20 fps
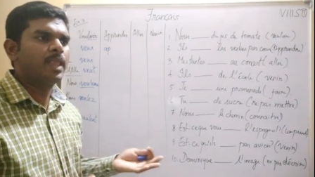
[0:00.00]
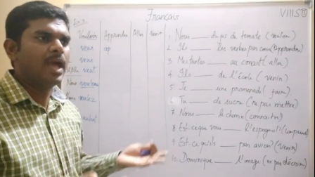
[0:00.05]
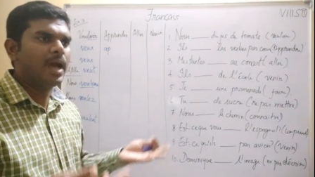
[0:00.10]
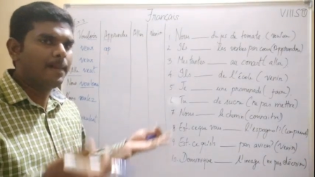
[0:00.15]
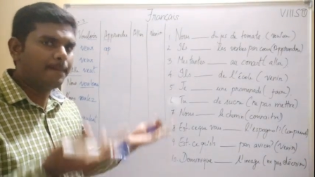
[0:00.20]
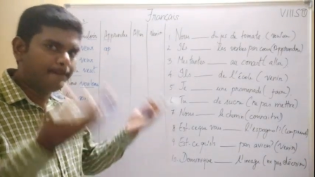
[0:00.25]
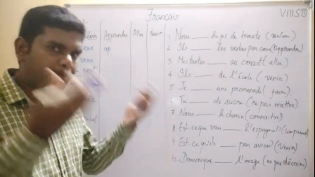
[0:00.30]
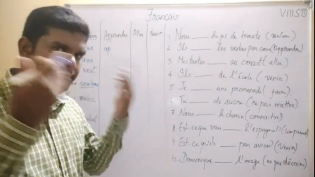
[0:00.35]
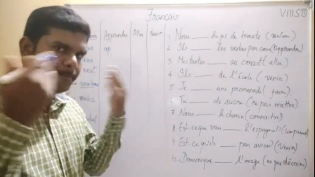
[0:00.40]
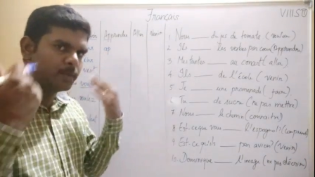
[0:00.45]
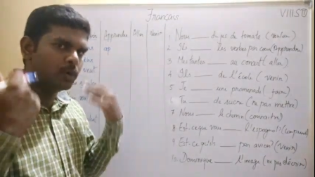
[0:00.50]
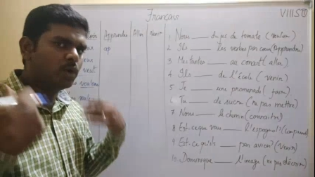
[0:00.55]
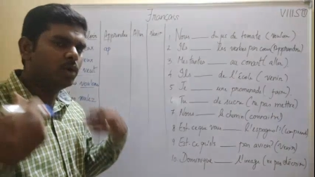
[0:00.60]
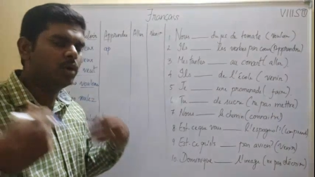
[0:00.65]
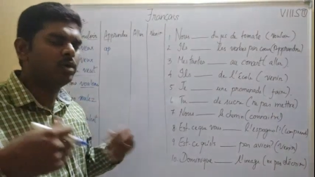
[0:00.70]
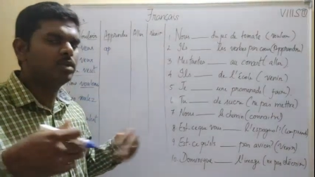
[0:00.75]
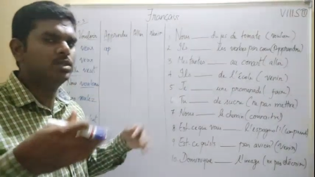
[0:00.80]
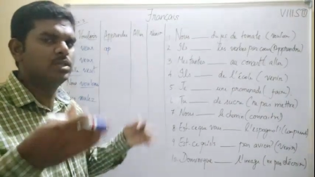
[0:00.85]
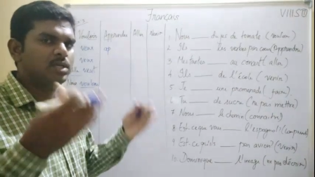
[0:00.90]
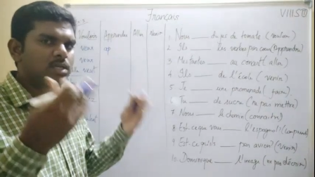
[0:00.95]

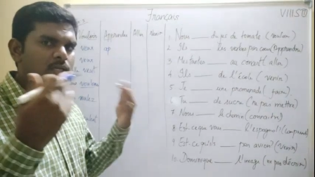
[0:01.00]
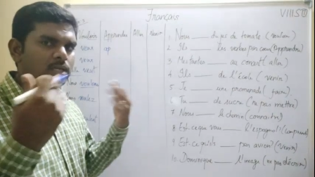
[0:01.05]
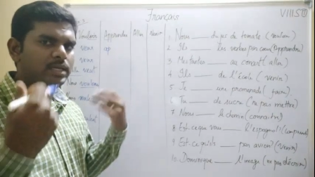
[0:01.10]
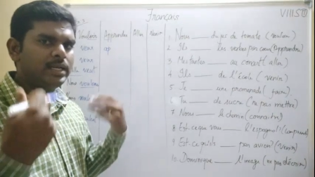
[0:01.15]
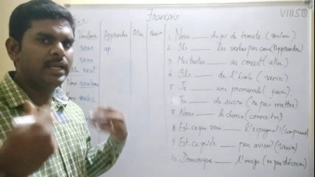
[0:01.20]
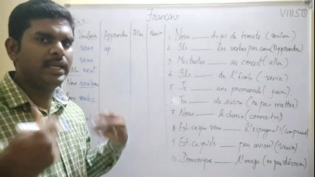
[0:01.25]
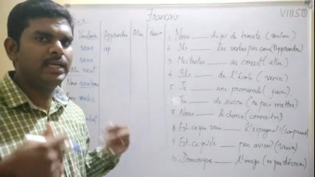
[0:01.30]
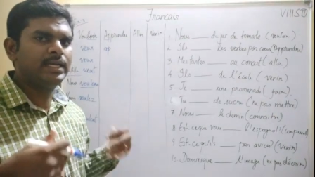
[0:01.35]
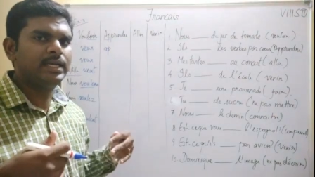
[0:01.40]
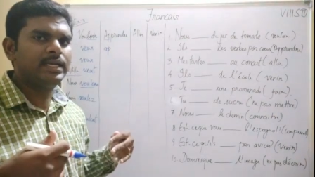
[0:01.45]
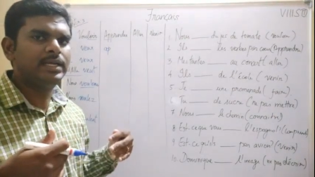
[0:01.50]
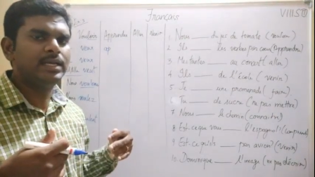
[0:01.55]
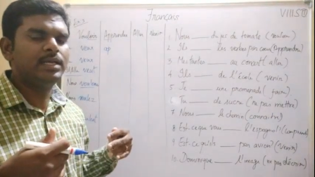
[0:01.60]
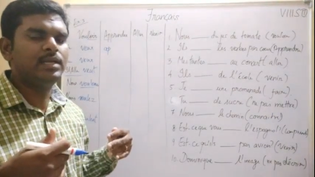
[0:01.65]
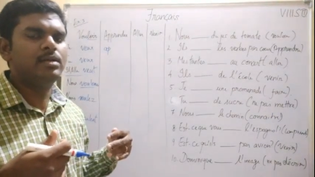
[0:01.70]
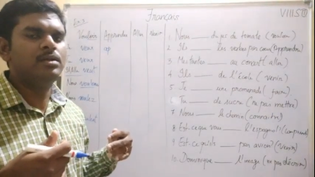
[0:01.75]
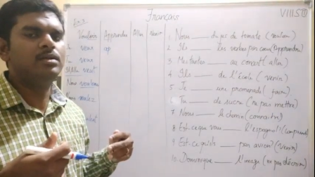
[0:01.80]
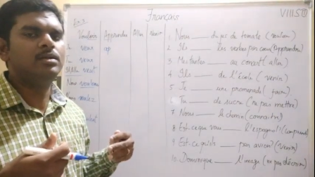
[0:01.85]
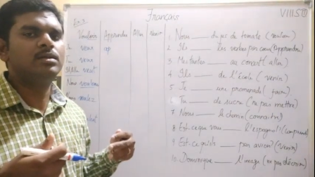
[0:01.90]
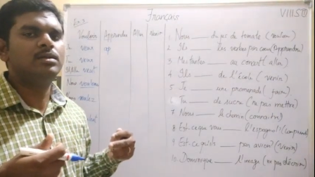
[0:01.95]
Apprendre, take it
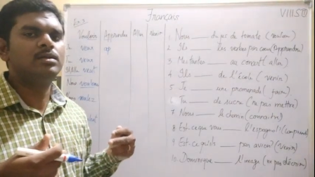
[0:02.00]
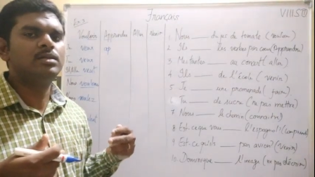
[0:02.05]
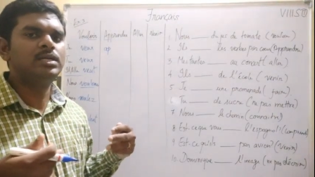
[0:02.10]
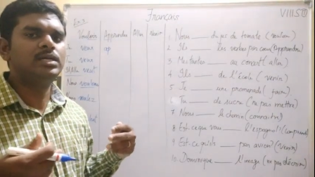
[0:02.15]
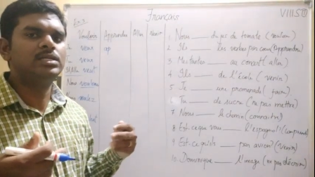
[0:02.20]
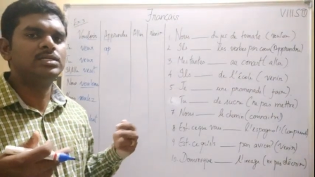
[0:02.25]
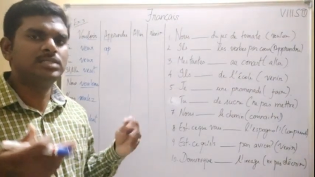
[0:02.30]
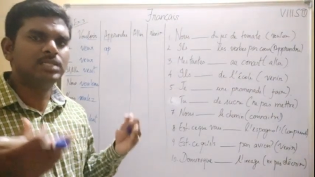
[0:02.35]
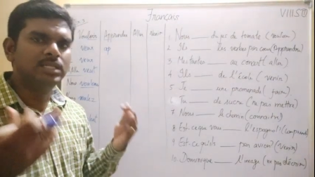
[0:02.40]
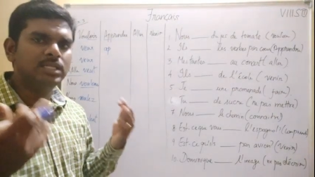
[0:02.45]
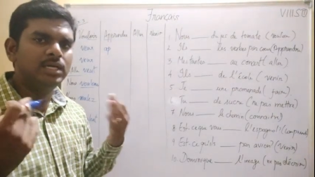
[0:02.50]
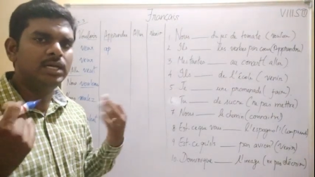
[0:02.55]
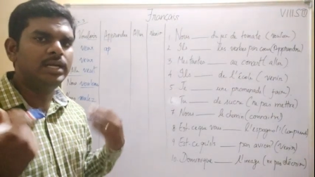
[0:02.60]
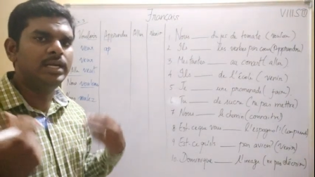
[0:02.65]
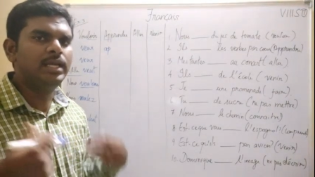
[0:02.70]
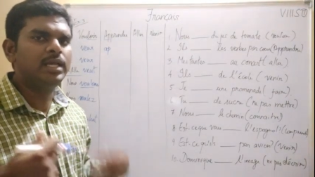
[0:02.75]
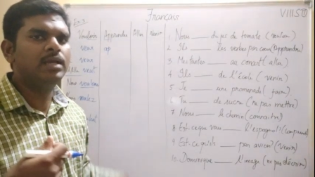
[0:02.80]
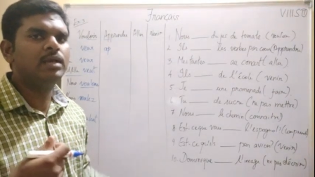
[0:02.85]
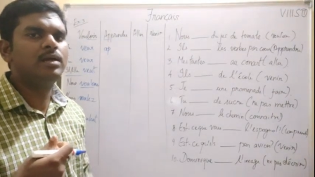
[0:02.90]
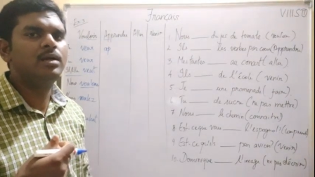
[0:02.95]
in, that is
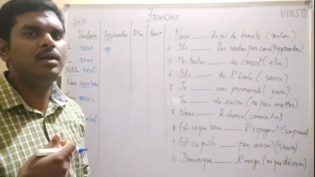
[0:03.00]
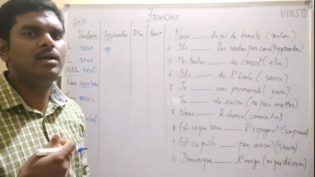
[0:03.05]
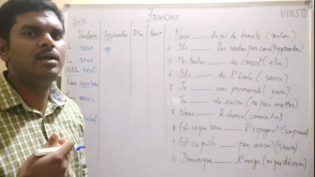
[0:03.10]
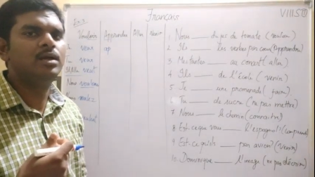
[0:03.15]
learning.